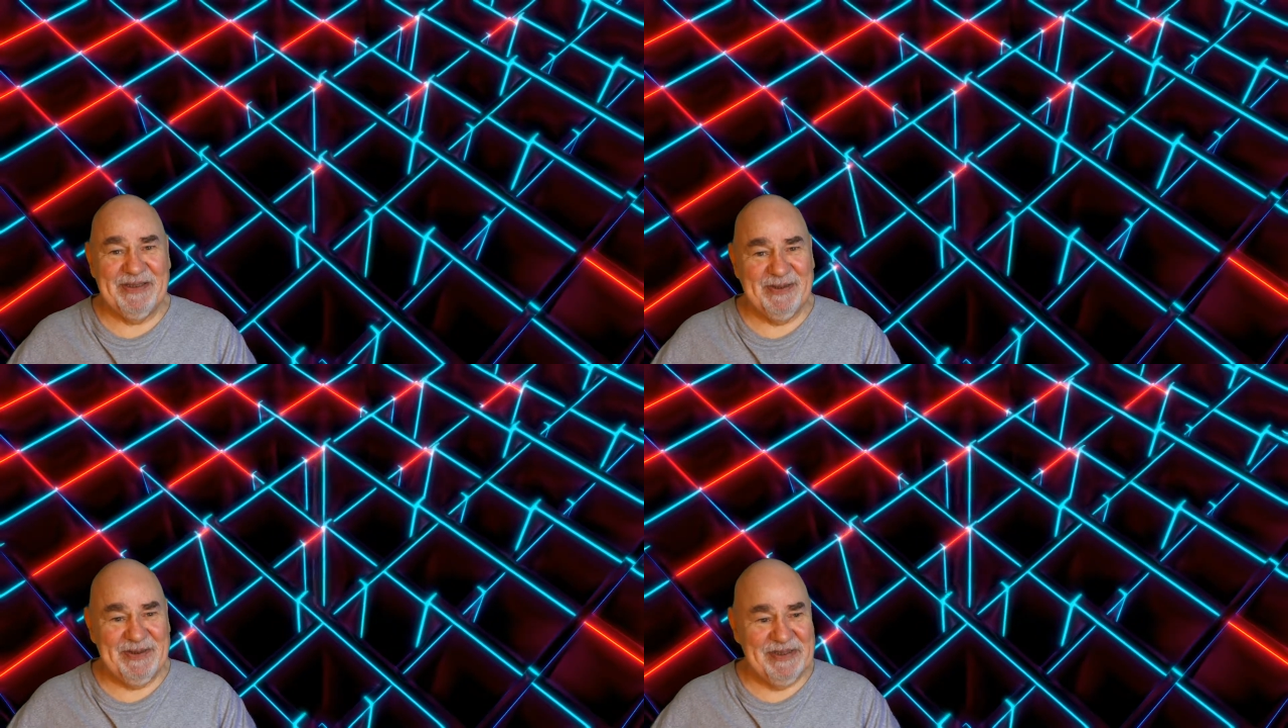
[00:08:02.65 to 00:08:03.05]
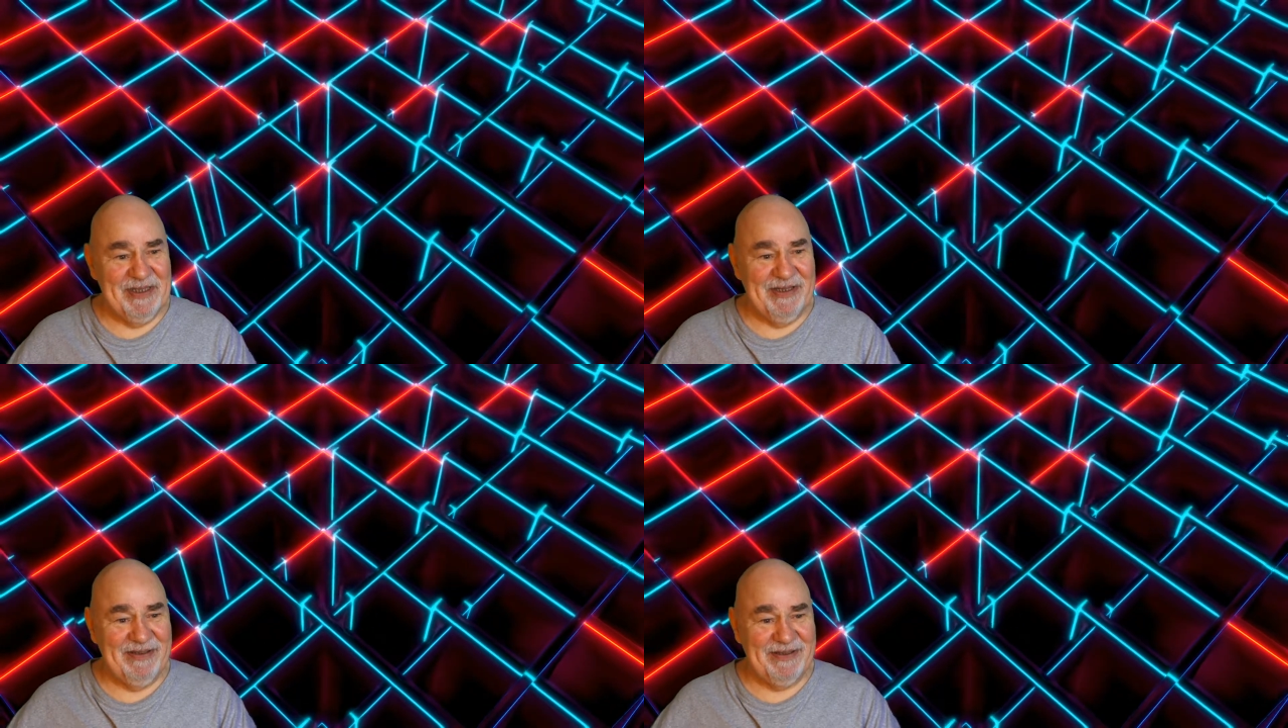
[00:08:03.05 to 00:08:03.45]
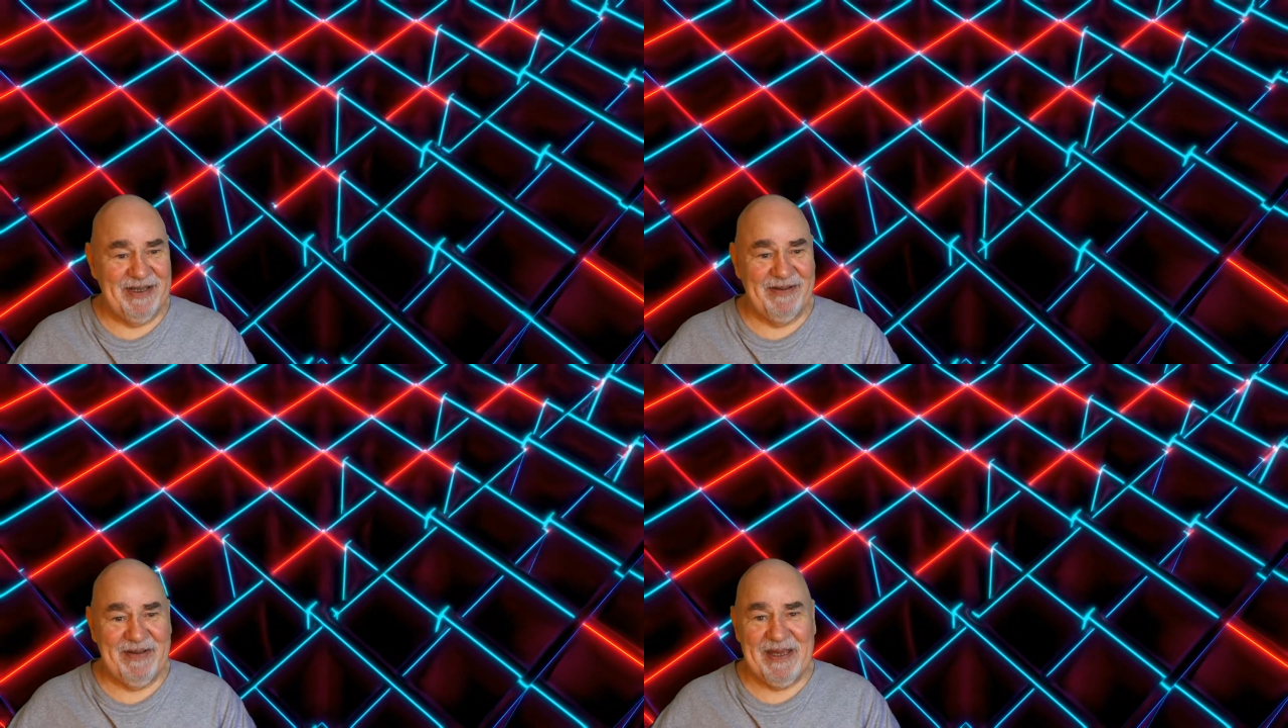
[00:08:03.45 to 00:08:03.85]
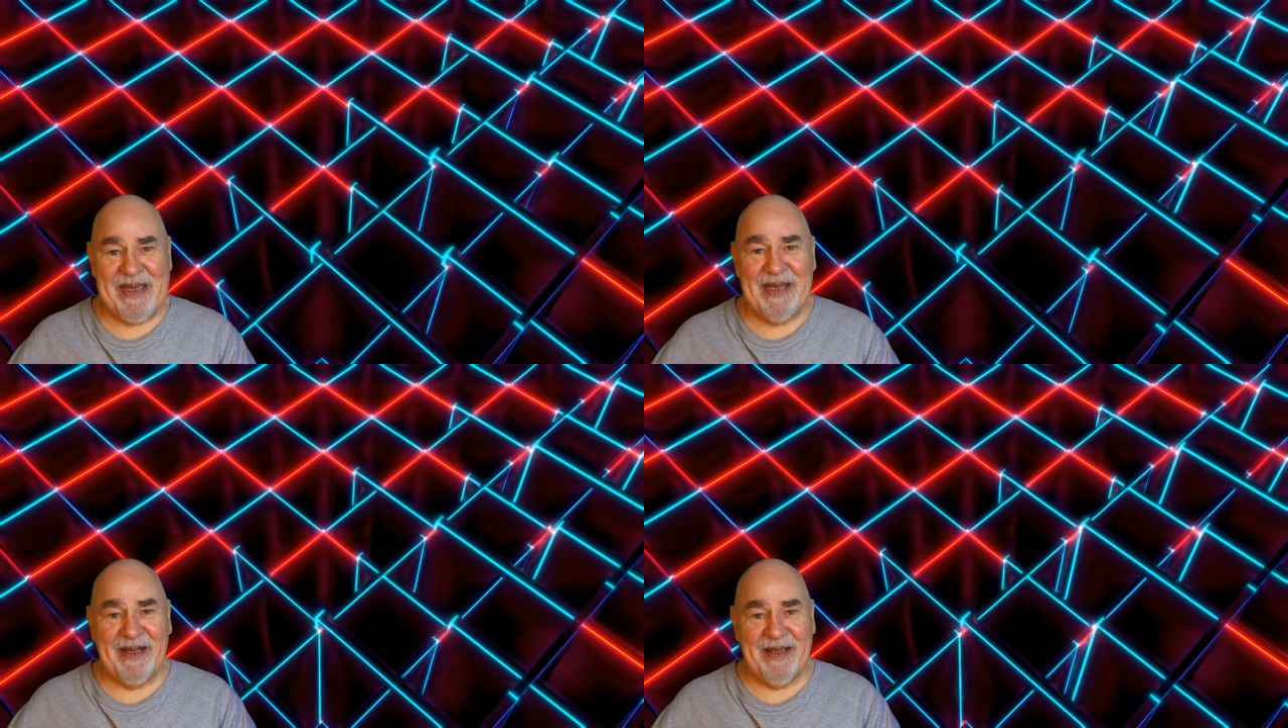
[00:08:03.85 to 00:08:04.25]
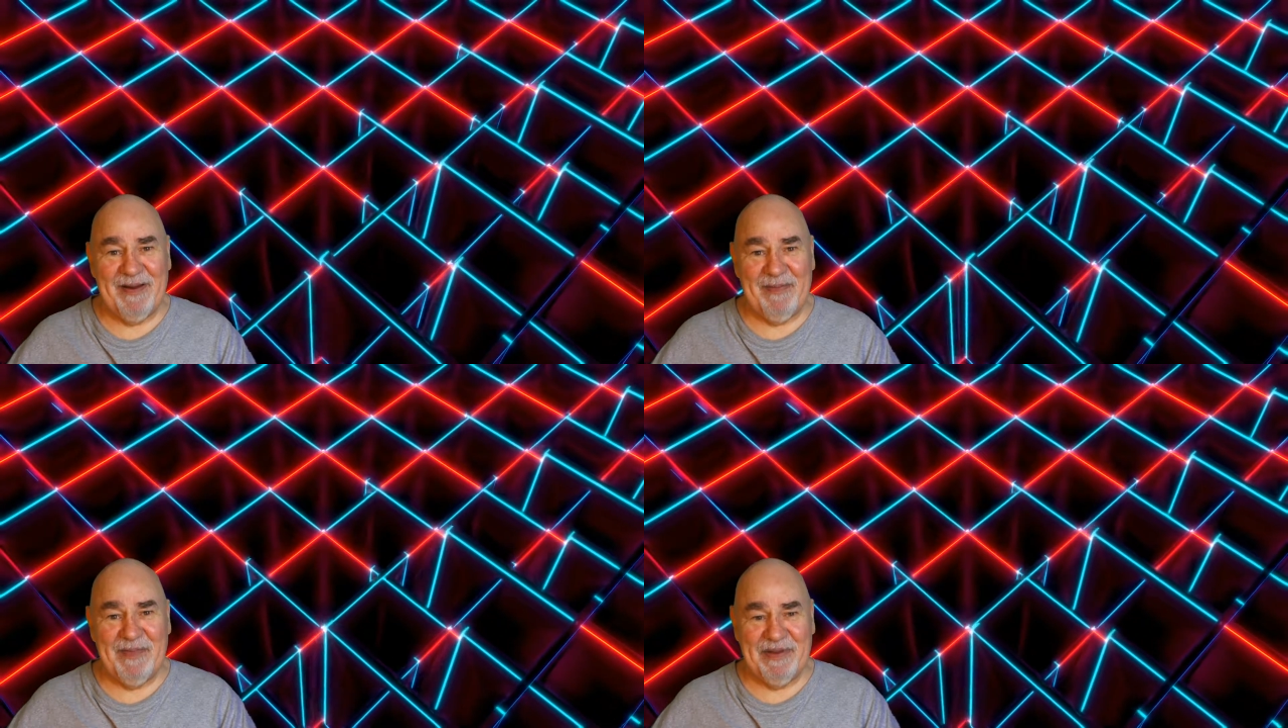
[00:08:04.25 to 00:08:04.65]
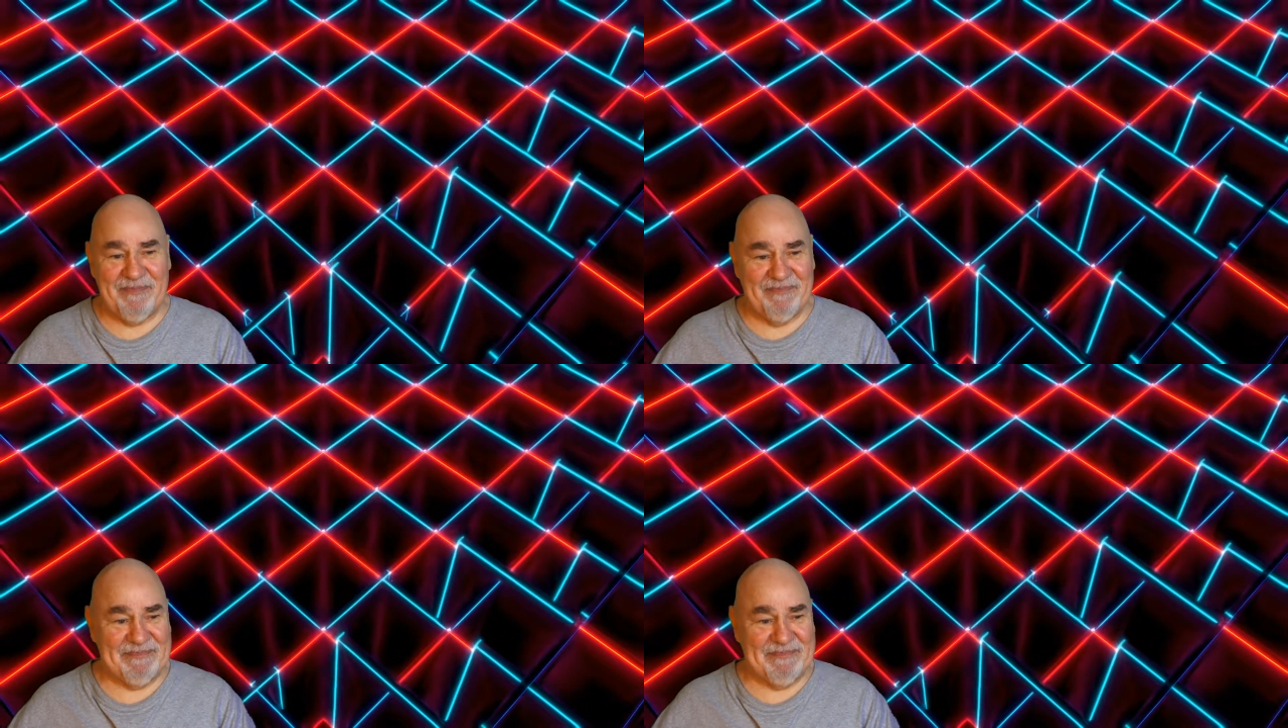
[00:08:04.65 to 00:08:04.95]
so it's like there's helium and